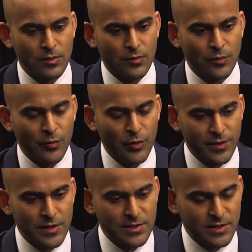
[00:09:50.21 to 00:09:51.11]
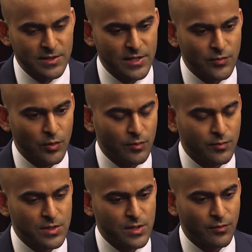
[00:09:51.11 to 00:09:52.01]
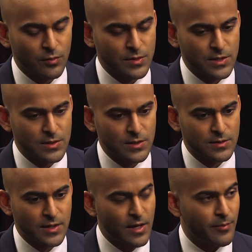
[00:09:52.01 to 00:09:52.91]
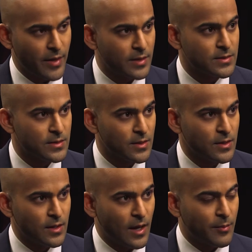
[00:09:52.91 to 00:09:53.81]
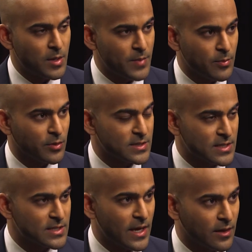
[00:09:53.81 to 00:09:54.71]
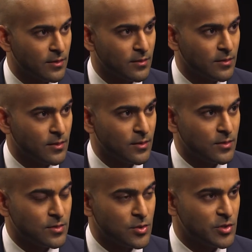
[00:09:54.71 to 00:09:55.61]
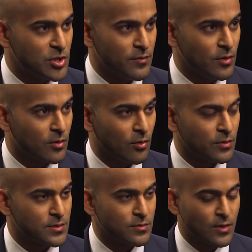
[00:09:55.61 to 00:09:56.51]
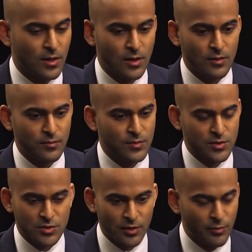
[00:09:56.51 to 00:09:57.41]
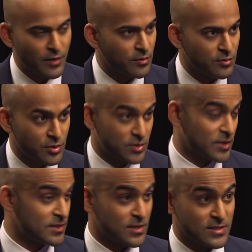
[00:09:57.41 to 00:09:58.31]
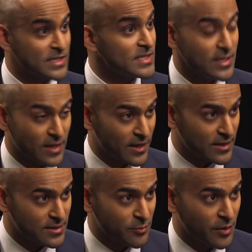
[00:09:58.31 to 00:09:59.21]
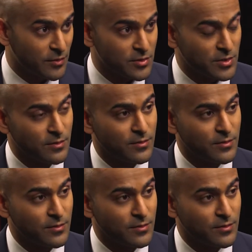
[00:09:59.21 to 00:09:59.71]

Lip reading: with these successful civil resistance campaigns, how many people does it take to achieve your goals, to start a revolution, to succeed, I guess, in the revolution?